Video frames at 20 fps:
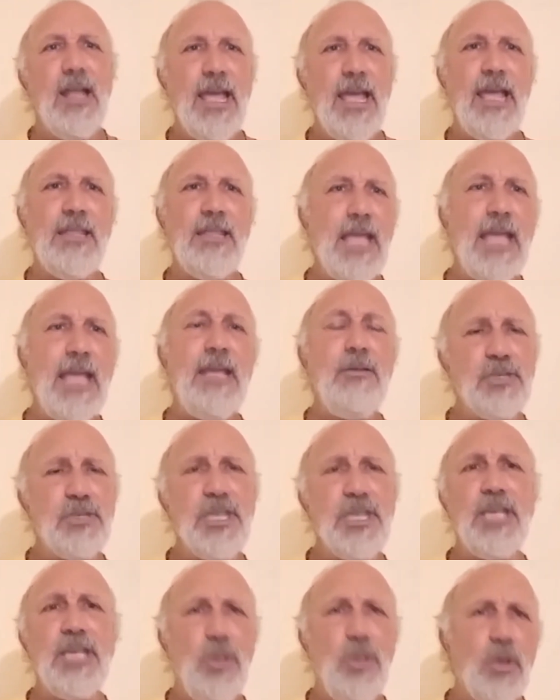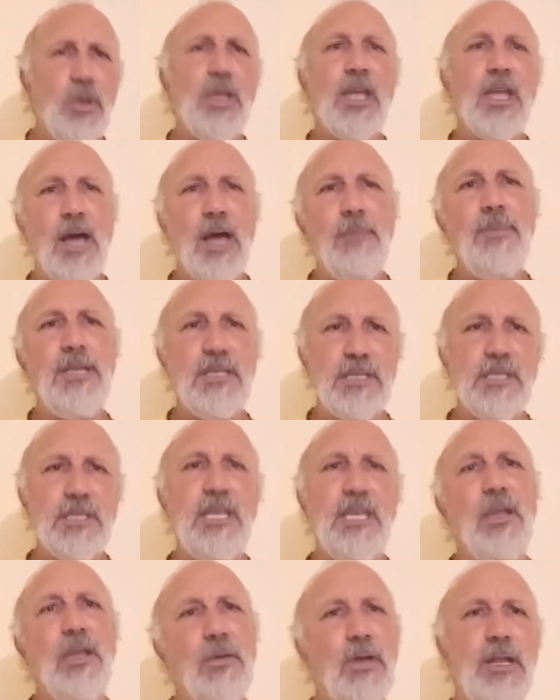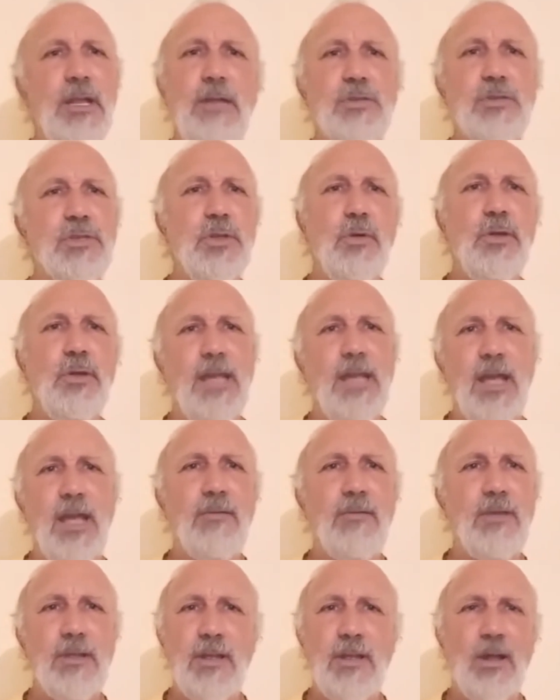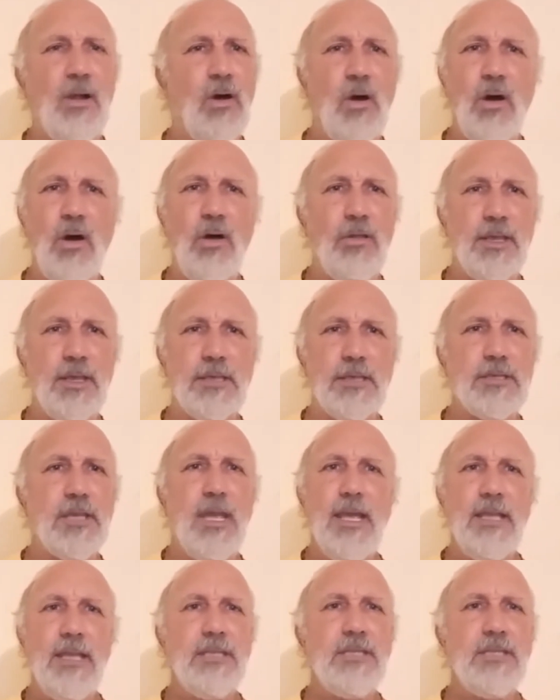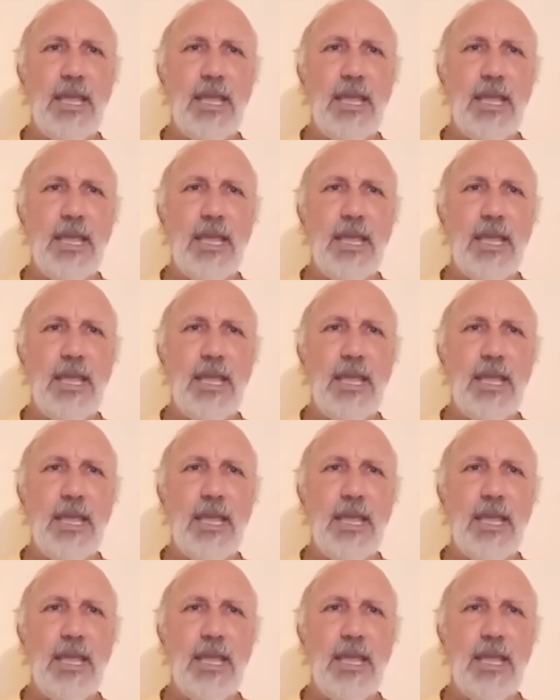And he would say, you can come in secret. He was doing, all this.